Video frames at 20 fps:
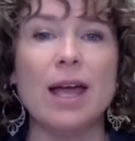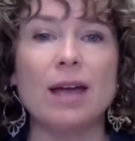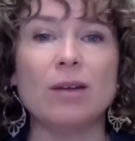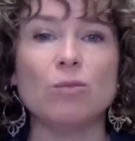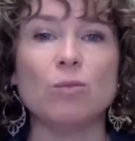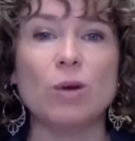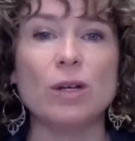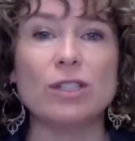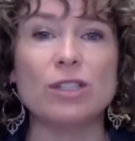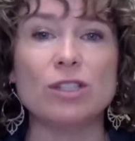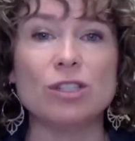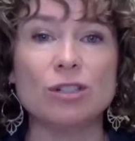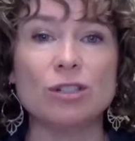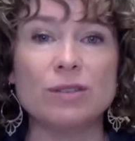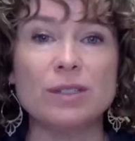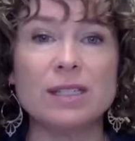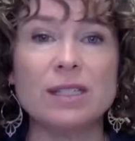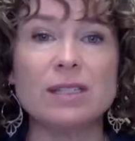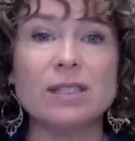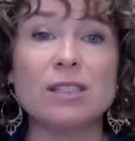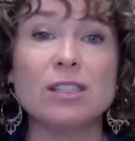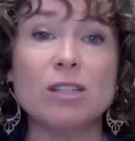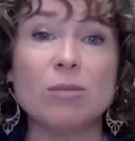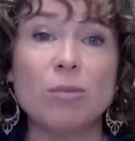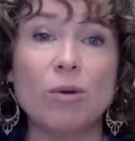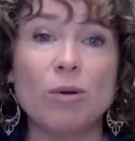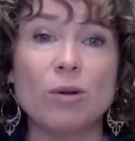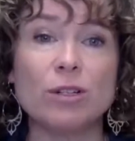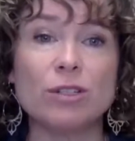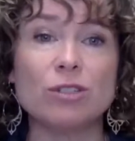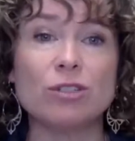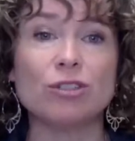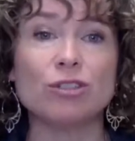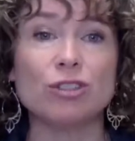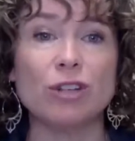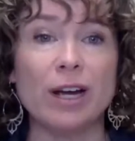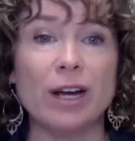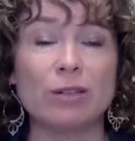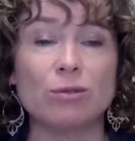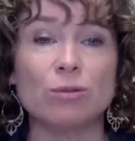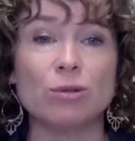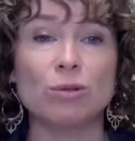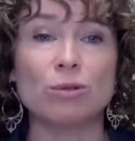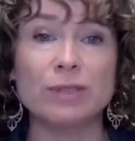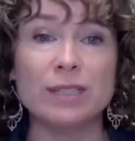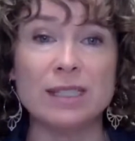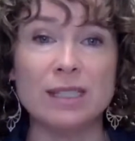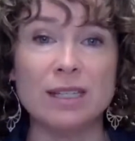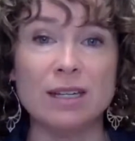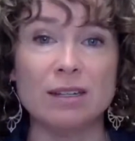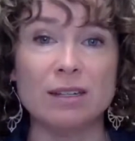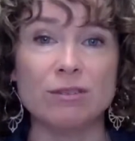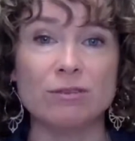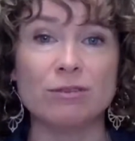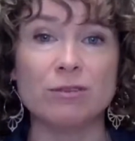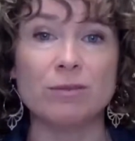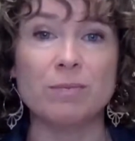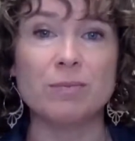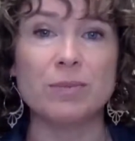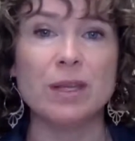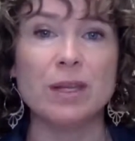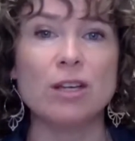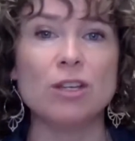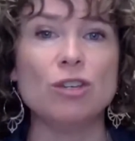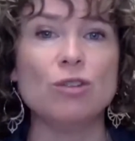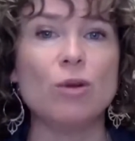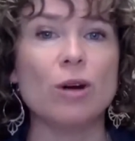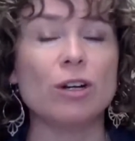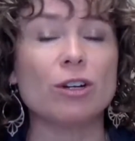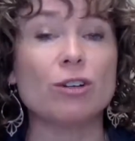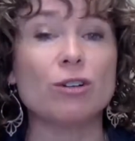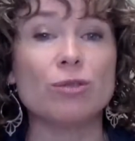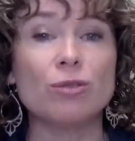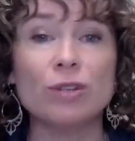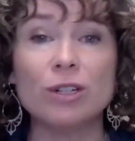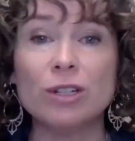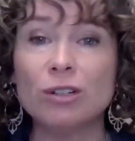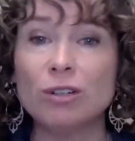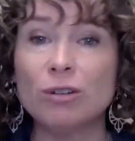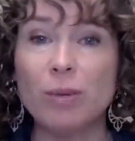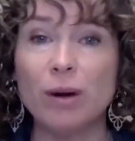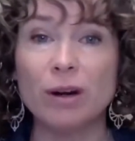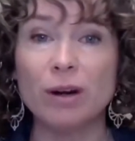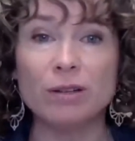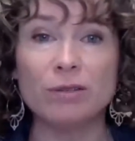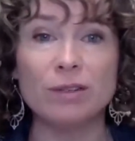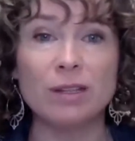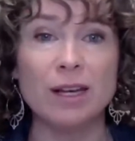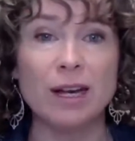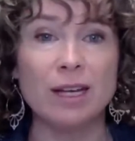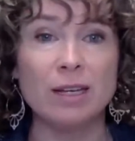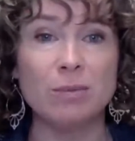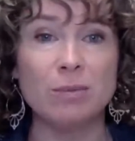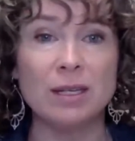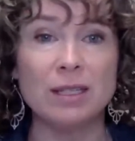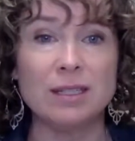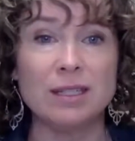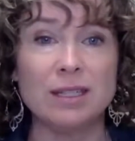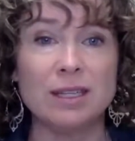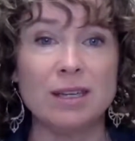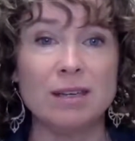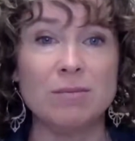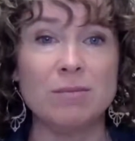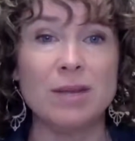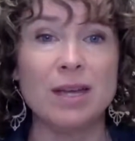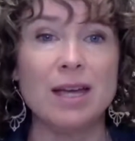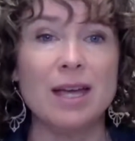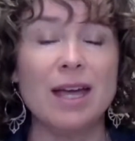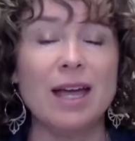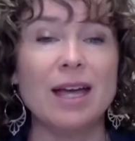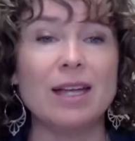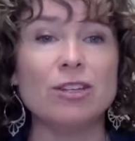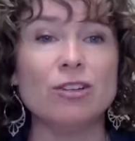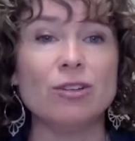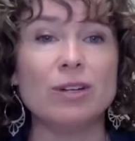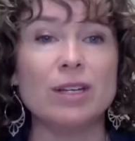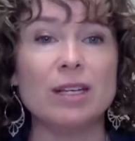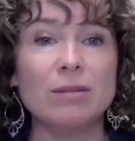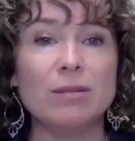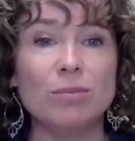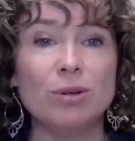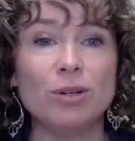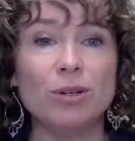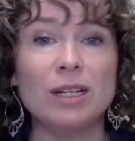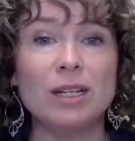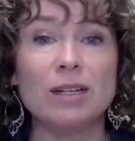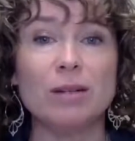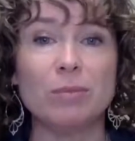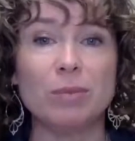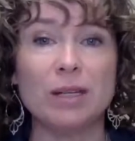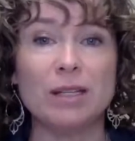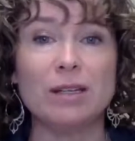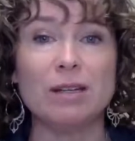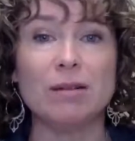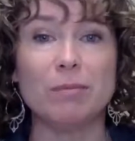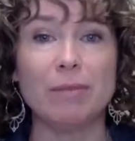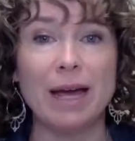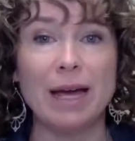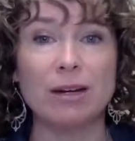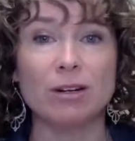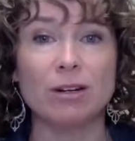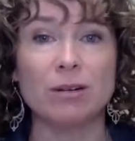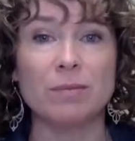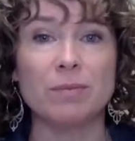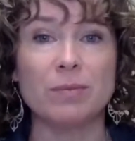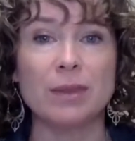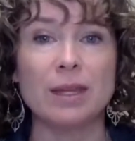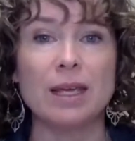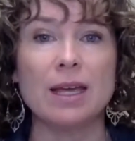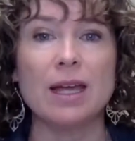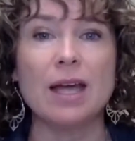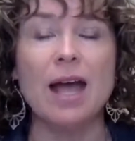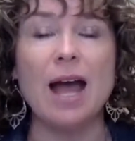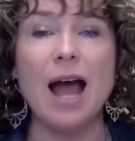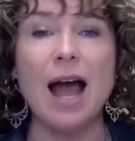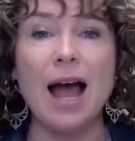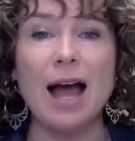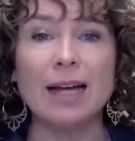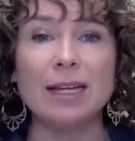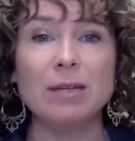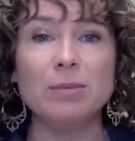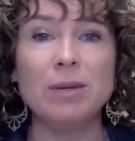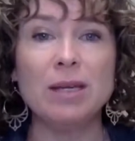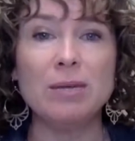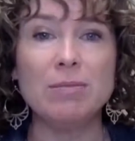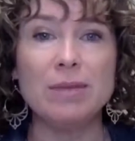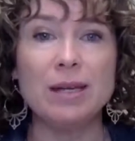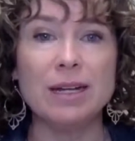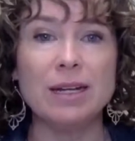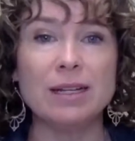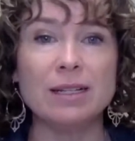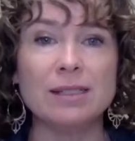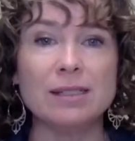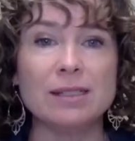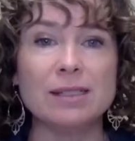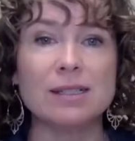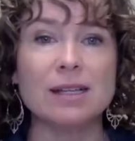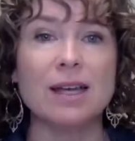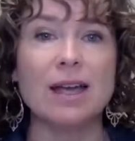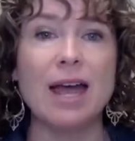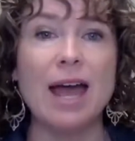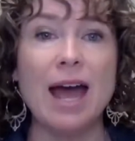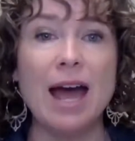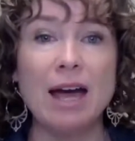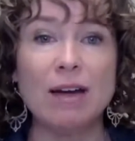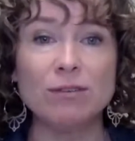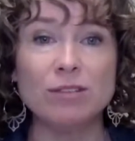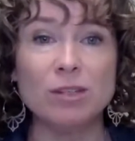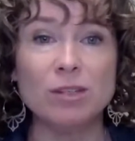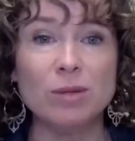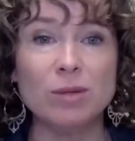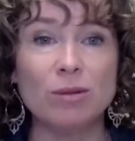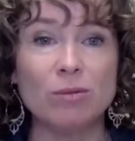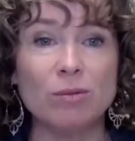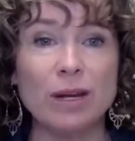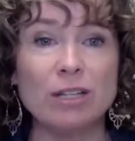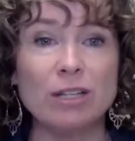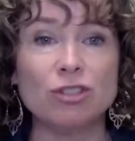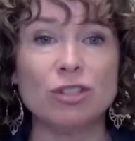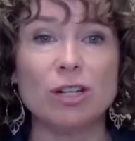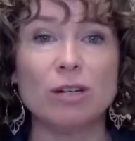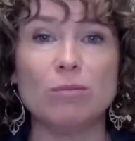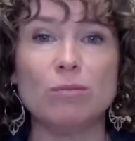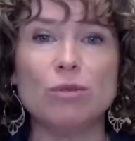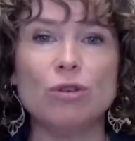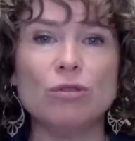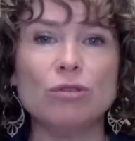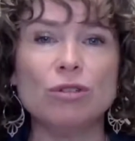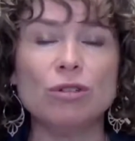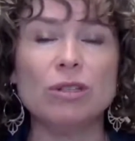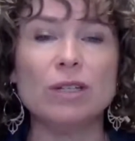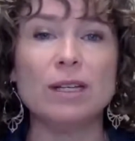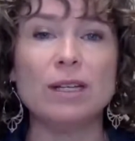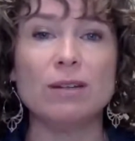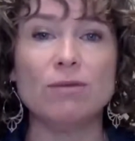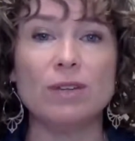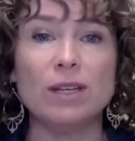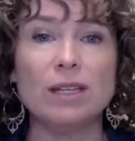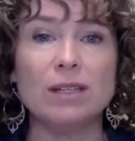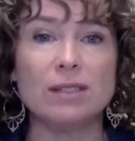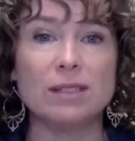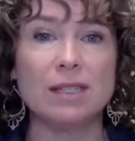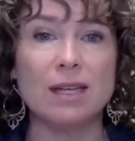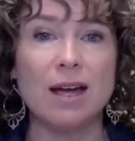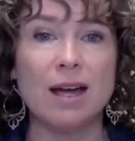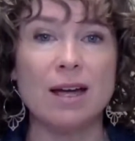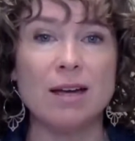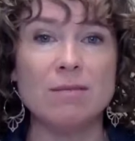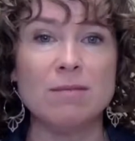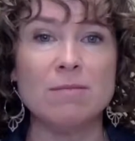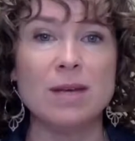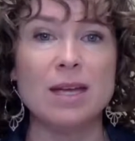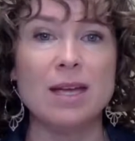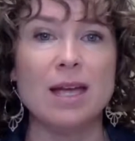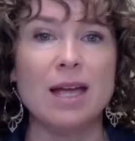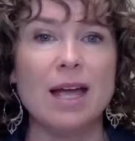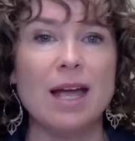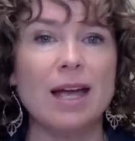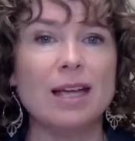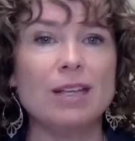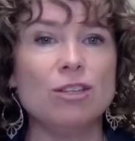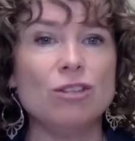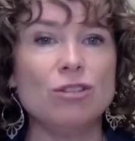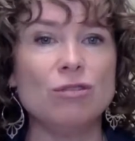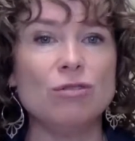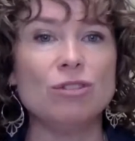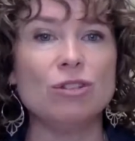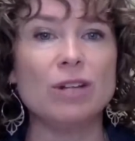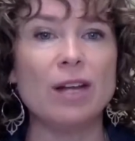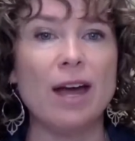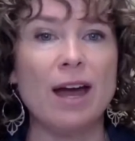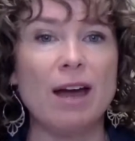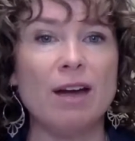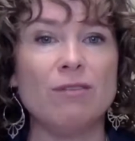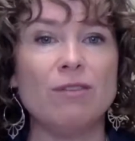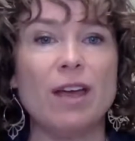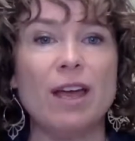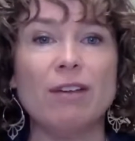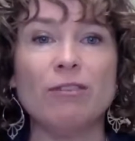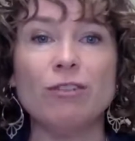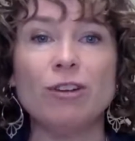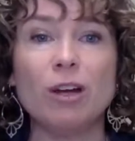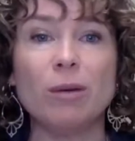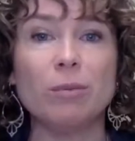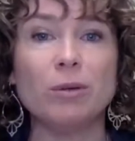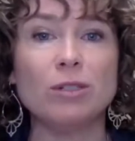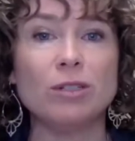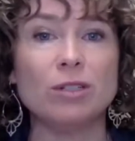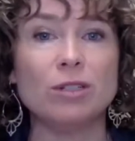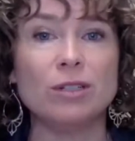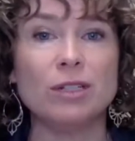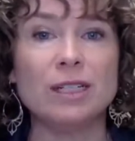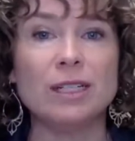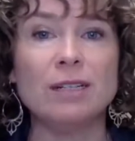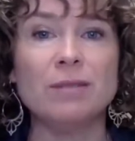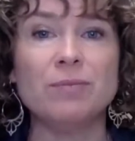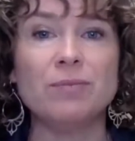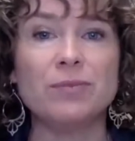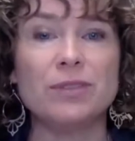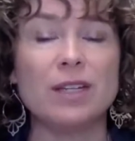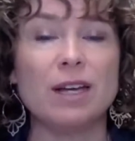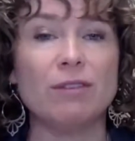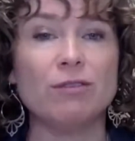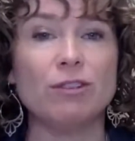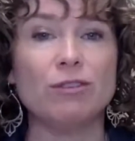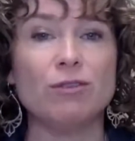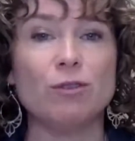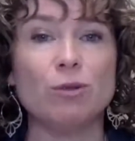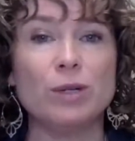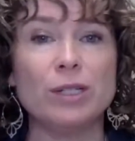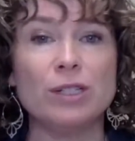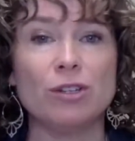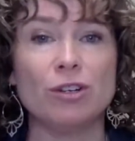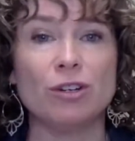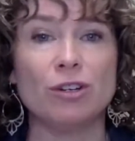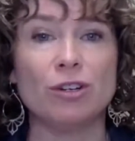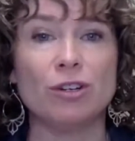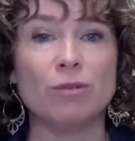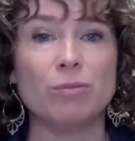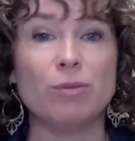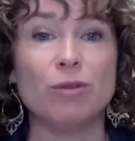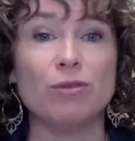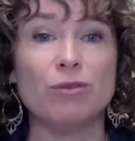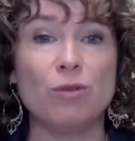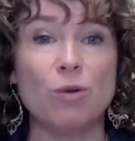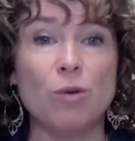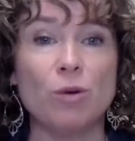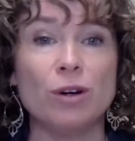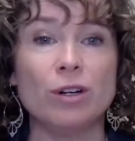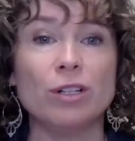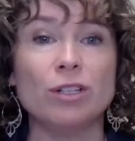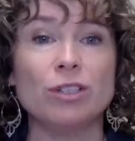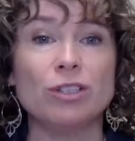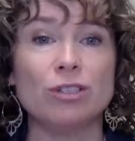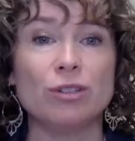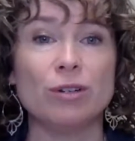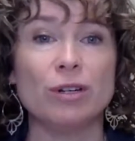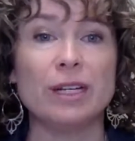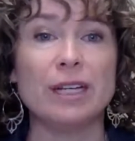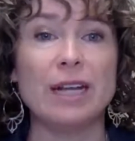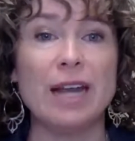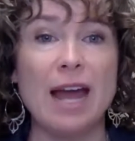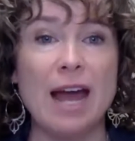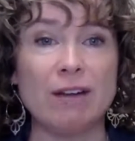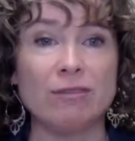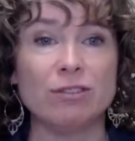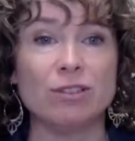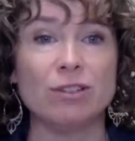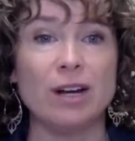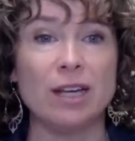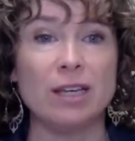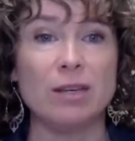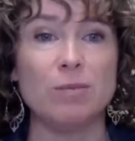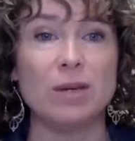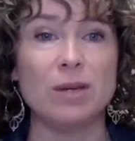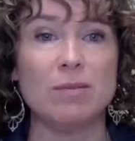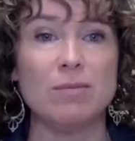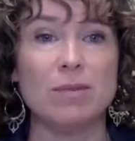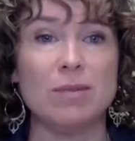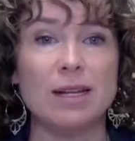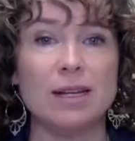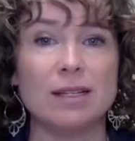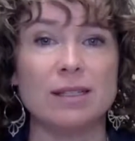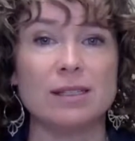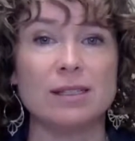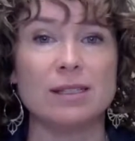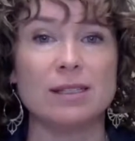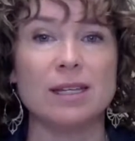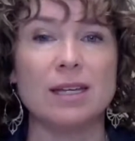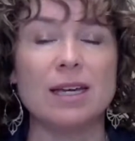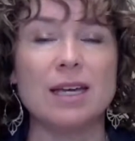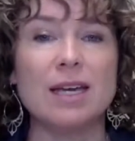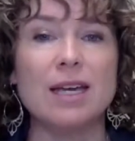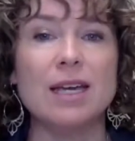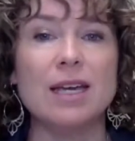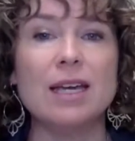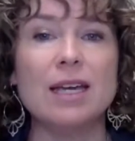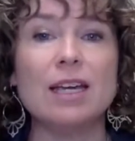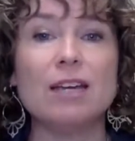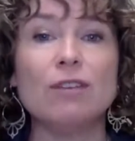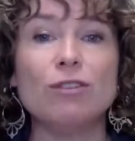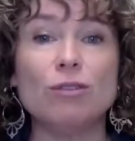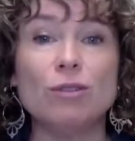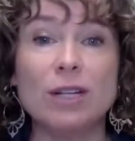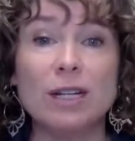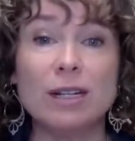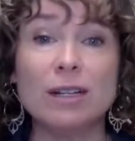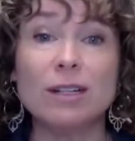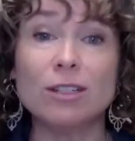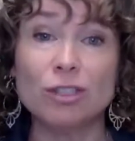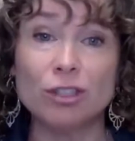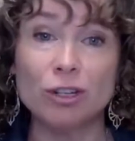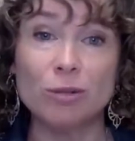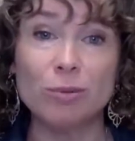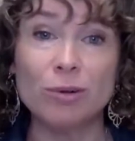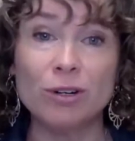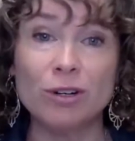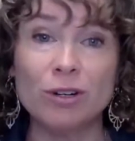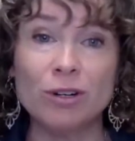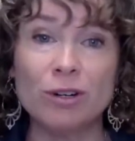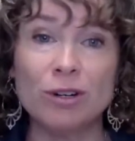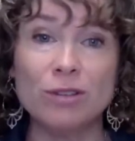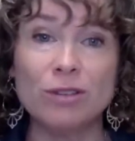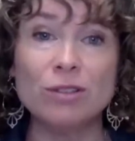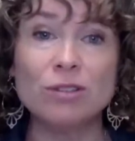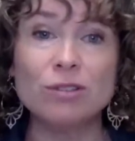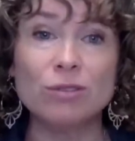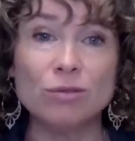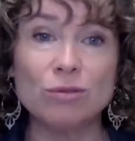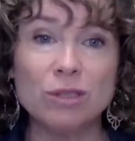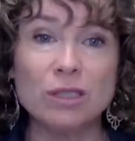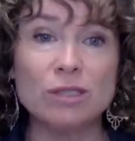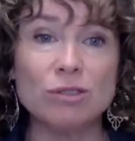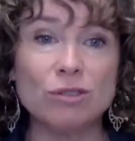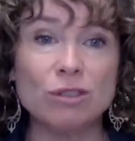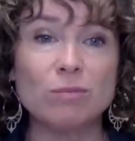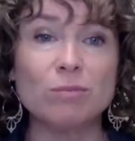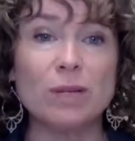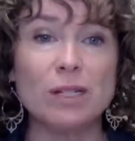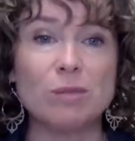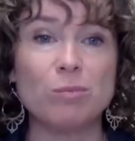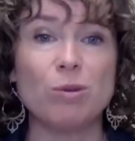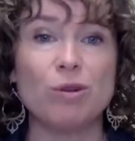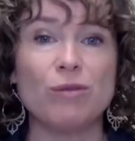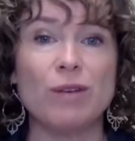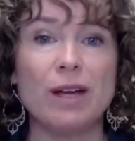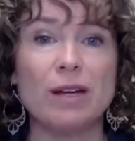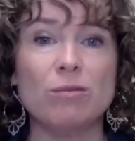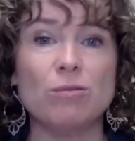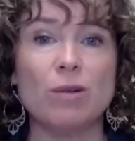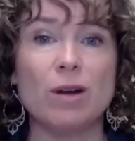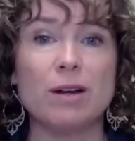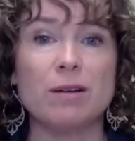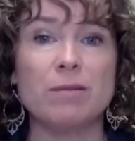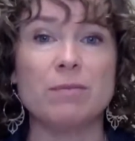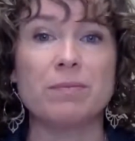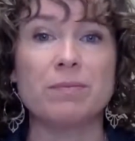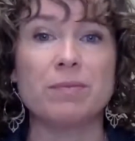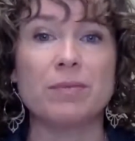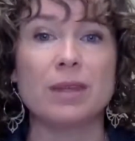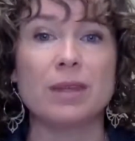and what services and supports your child will receive. You are a critical part of the IEP team, and your input and opinion matter. IEP meetings have to be arranged at a mutually convenient time, and you should have every opportunity to have your voice heard before, during, and after IEP meetings. If you need an interpreter, the school district must provide one.